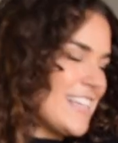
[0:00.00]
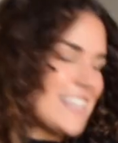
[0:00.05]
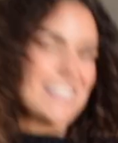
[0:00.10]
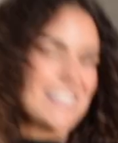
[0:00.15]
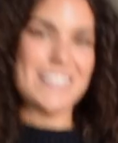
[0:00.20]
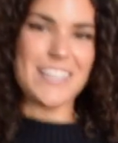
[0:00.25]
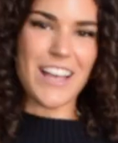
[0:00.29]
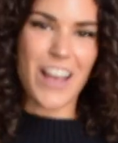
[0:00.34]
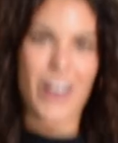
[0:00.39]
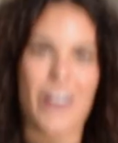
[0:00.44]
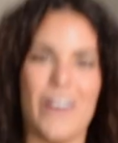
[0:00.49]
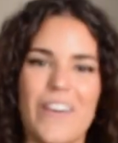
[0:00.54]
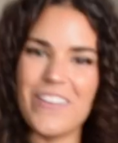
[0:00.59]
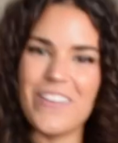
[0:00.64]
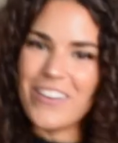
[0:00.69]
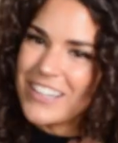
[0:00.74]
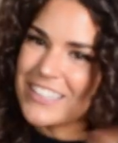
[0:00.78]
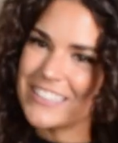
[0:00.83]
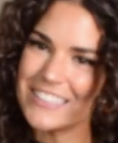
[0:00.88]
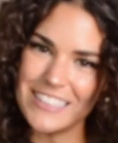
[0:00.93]

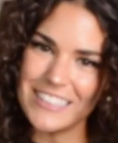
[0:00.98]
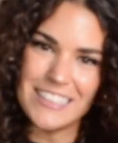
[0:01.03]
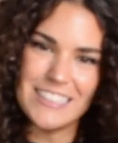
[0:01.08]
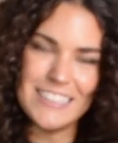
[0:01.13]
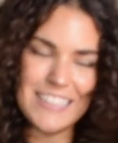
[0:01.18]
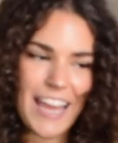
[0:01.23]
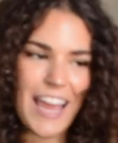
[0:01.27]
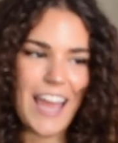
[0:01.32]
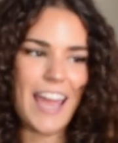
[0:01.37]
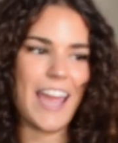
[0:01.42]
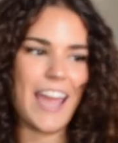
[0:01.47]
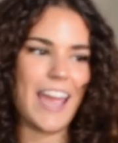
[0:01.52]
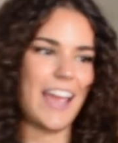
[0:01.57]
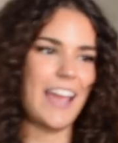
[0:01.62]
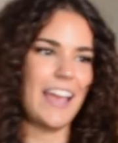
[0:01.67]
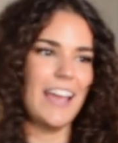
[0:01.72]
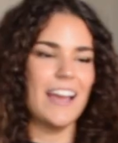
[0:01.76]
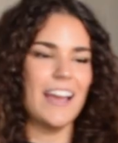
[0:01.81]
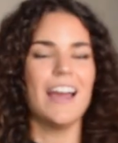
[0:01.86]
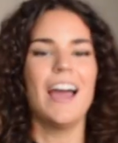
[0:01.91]
So
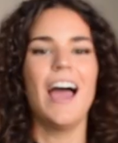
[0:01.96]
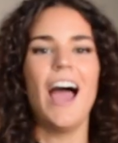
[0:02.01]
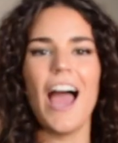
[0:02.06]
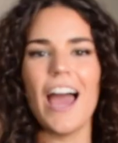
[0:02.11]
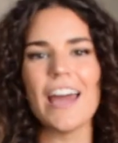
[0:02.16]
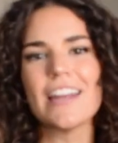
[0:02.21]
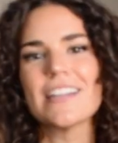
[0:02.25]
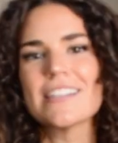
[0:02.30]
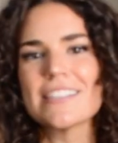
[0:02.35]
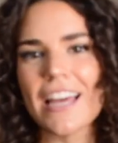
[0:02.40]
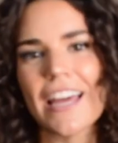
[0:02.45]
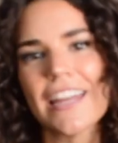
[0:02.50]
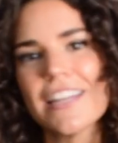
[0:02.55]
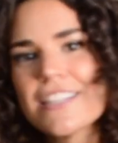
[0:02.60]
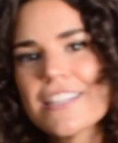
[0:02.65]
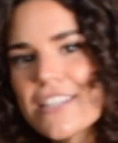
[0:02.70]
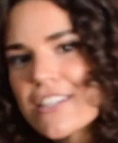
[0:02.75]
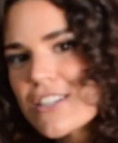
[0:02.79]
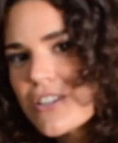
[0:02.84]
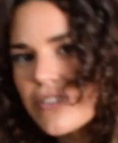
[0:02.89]
today I
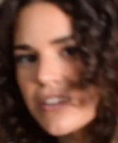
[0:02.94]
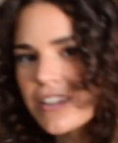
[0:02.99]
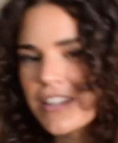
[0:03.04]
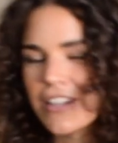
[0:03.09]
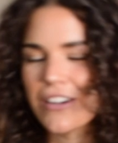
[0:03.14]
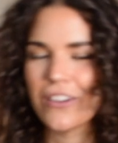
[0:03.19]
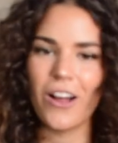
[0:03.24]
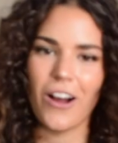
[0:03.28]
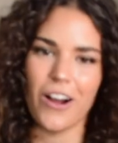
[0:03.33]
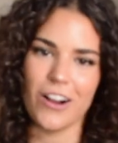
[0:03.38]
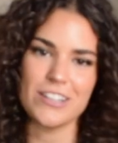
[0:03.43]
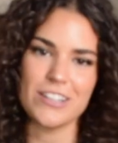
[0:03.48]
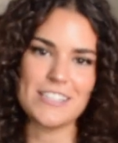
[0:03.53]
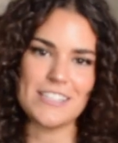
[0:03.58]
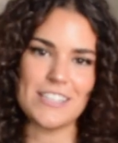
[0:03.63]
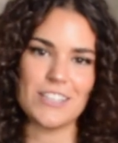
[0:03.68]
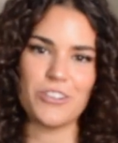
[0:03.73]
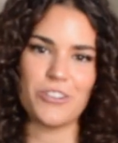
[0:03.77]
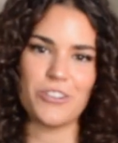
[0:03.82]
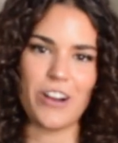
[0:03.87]
decided to do a little
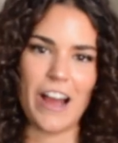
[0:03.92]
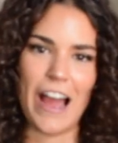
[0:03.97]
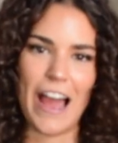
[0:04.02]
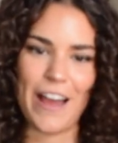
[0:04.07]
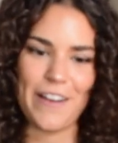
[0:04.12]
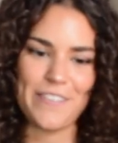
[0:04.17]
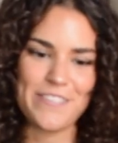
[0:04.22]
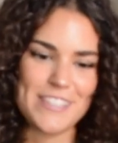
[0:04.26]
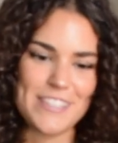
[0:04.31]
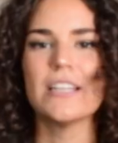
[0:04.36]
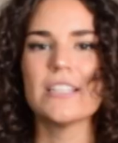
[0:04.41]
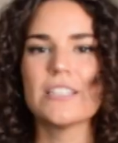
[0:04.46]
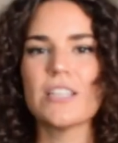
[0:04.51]
arts and crafts.